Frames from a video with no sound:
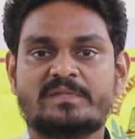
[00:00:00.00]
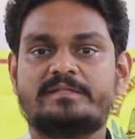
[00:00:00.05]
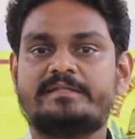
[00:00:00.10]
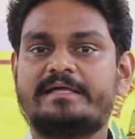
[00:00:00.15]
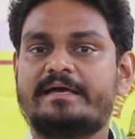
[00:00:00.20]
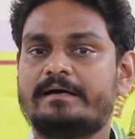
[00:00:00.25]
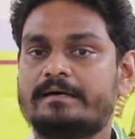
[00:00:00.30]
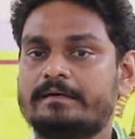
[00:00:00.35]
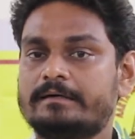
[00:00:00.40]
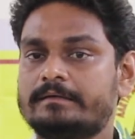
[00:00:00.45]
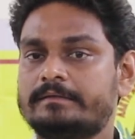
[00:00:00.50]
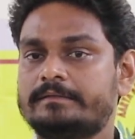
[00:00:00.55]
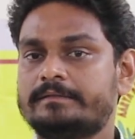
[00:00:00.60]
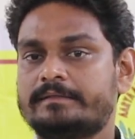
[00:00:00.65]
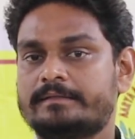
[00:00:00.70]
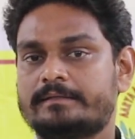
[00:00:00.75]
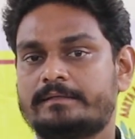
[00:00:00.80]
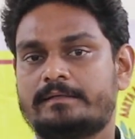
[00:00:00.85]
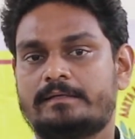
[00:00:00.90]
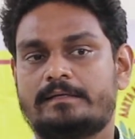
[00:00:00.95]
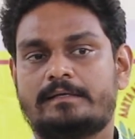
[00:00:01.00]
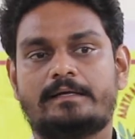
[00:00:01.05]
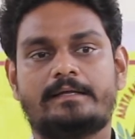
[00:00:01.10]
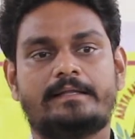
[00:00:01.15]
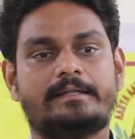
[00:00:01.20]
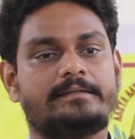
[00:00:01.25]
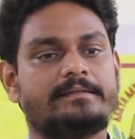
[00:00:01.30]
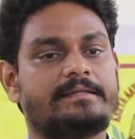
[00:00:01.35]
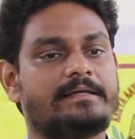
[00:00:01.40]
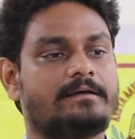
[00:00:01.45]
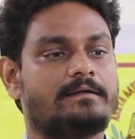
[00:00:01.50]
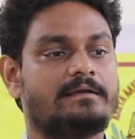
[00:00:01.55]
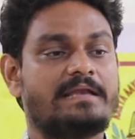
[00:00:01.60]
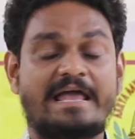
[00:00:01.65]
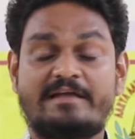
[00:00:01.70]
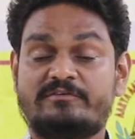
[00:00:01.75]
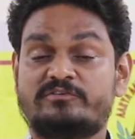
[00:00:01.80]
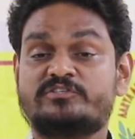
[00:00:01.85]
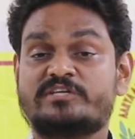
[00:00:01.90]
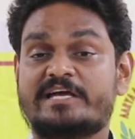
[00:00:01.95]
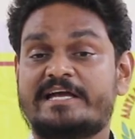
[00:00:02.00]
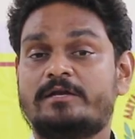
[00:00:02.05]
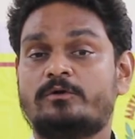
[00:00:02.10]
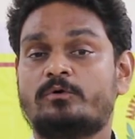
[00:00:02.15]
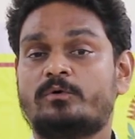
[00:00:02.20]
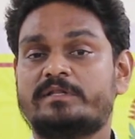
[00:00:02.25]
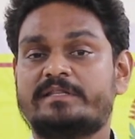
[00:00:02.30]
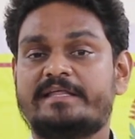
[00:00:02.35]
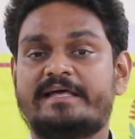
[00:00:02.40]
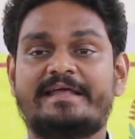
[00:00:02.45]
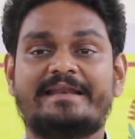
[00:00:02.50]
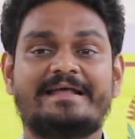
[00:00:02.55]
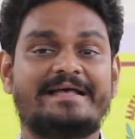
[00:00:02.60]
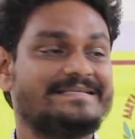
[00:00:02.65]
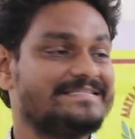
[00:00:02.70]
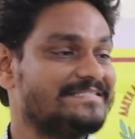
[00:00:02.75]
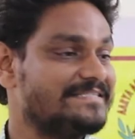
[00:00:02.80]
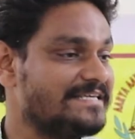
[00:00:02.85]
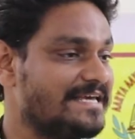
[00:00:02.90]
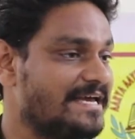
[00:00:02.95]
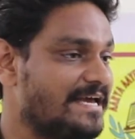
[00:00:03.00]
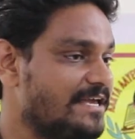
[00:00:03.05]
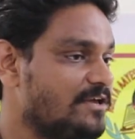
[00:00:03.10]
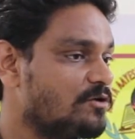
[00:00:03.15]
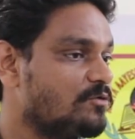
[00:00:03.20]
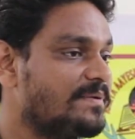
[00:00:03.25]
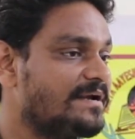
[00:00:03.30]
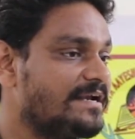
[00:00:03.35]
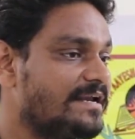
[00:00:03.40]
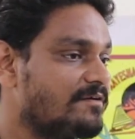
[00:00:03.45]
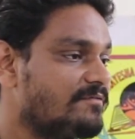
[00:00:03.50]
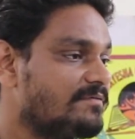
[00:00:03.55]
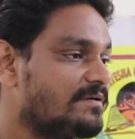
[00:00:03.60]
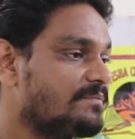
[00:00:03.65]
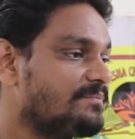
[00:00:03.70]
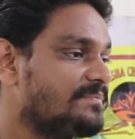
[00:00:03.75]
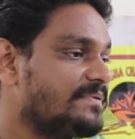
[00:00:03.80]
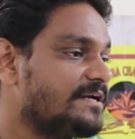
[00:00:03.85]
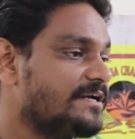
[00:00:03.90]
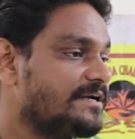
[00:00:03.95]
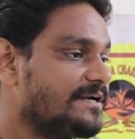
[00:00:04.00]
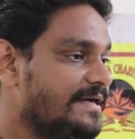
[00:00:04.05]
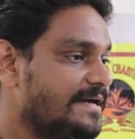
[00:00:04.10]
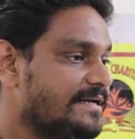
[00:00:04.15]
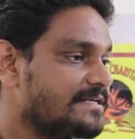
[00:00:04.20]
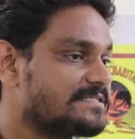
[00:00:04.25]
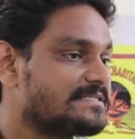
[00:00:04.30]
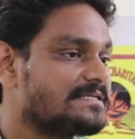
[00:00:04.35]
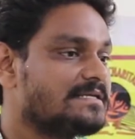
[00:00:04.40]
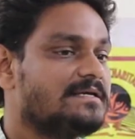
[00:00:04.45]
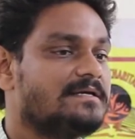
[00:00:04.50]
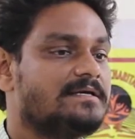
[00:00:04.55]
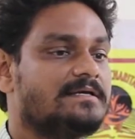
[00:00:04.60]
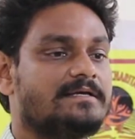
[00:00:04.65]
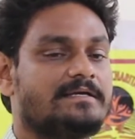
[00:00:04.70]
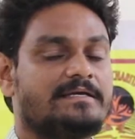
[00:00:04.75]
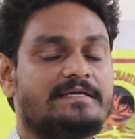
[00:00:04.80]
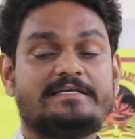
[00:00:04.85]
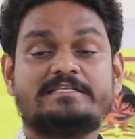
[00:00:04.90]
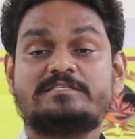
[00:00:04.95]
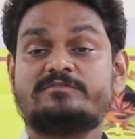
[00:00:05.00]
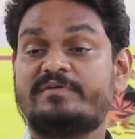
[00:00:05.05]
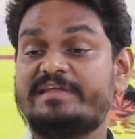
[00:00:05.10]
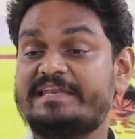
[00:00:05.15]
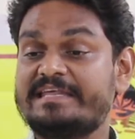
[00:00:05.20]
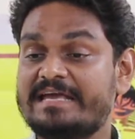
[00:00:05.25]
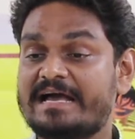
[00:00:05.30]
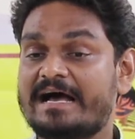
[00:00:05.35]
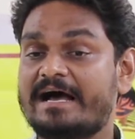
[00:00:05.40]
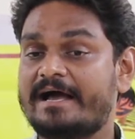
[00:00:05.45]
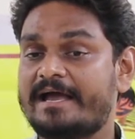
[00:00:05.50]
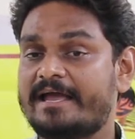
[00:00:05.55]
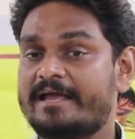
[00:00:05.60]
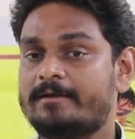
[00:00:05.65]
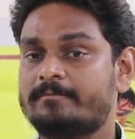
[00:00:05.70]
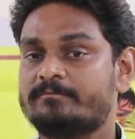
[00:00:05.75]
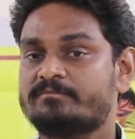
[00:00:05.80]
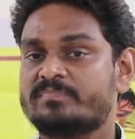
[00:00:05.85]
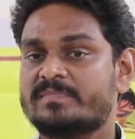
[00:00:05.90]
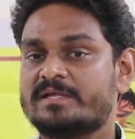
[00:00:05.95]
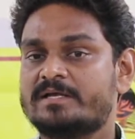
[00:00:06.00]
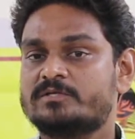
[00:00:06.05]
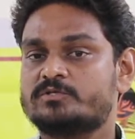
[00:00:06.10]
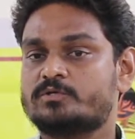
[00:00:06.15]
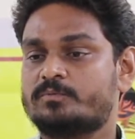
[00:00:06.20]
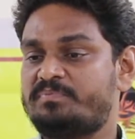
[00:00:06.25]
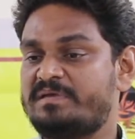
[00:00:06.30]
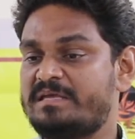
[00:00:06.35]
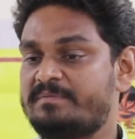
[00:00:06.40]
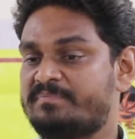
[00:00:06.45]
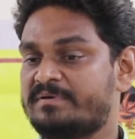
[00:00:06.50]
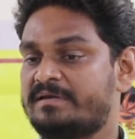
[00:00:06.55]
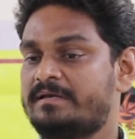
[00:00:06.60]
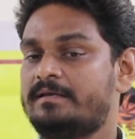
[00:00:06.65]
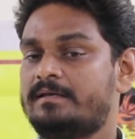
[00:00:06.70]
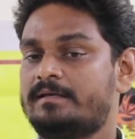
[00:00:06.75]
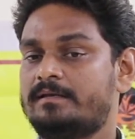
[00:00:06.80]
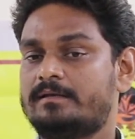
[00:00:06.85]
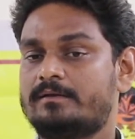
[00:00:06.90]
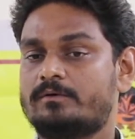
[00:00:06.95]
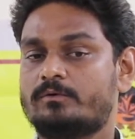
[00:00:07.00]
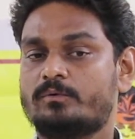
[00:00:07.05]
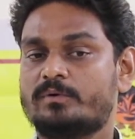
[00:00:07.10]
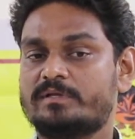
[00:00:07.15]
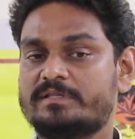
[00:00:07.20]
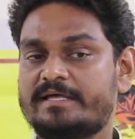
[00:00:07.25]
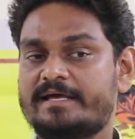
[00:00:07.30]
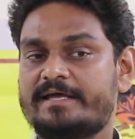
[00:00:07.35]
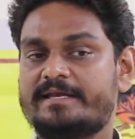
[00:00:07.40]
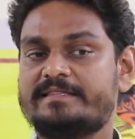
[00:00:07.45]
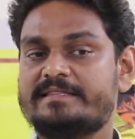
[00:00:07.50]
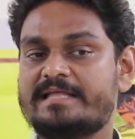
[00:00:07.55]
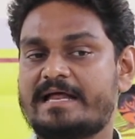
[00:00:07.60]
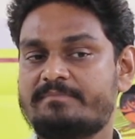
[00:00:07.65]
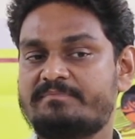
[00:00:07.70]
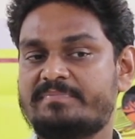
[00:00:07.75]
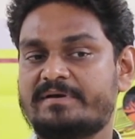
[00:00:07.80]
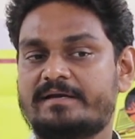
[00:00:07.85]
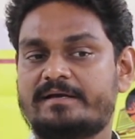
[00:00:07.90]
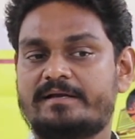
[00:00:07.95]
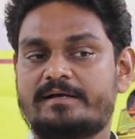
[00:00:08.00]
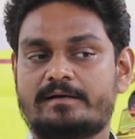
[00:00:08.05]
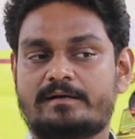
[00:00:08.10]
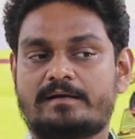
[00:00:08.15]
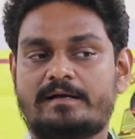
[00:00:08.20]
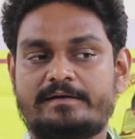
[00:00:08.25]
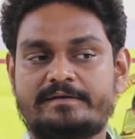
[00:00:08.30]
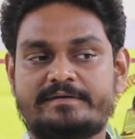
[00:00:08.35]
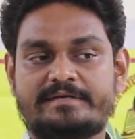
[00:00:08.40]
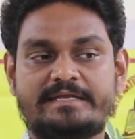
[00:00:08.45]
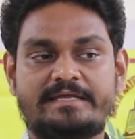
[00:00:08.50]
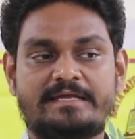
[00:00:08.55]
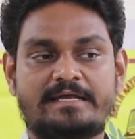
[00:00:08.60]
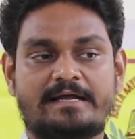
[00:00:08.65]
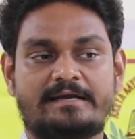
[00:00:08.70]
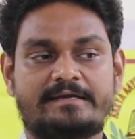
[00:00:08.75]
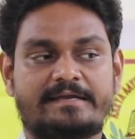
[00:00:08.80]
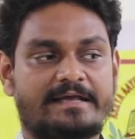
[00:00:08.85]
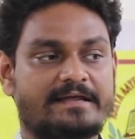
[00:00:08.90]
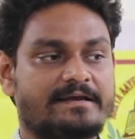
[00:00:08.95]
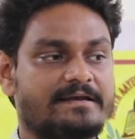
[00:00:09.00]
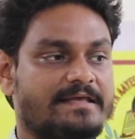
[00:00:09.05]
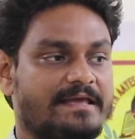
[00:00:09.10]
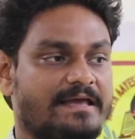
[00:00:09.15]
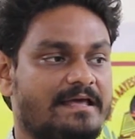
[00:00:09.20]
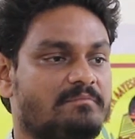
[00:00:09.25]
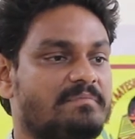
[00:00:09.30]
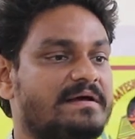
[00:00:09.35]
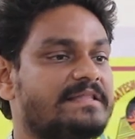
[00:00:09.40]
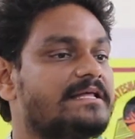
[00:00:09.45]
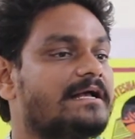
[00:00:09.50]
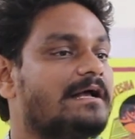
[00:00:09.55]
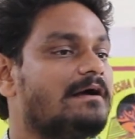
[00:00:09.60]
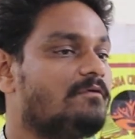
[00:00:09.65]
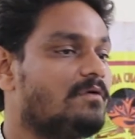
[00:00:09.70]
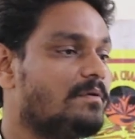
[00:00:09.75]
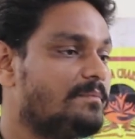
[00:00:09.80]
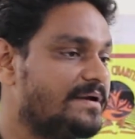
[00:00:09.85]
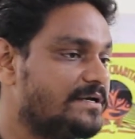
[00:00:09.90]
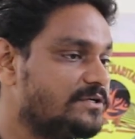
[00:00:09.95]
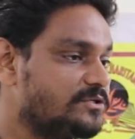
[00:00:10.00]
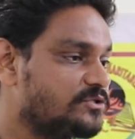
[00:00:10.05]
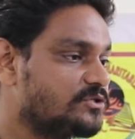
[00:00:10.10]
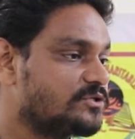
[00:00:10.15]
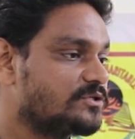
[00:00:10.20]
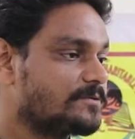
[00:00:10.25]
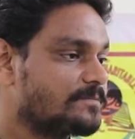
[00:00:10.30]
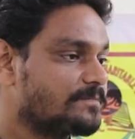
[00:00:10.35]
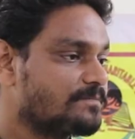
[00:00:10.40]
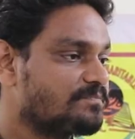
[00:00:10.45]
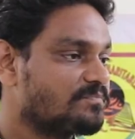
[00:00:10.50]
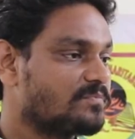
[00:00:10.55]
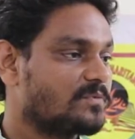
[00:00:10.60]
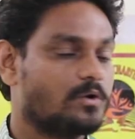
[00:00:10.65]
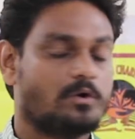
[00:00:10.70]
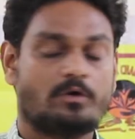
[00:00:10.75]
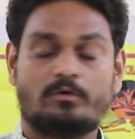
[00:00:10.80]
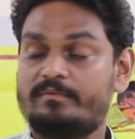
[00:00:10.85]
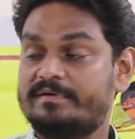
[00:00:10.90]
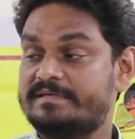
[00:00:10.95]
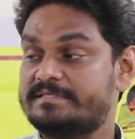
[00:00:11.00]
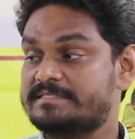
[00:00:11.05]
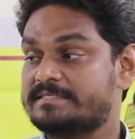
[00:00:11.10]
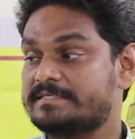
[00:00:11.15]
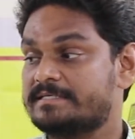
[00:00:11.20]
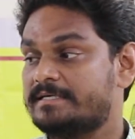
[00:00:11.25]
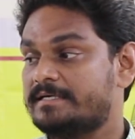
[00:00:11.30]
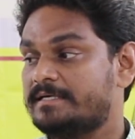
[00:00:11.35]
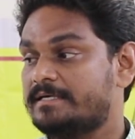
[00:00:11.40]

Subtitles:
They earn, and the lifestyle over there, SDI, Human Development Index is very high. So people over there in that particular country are taken care by the government always.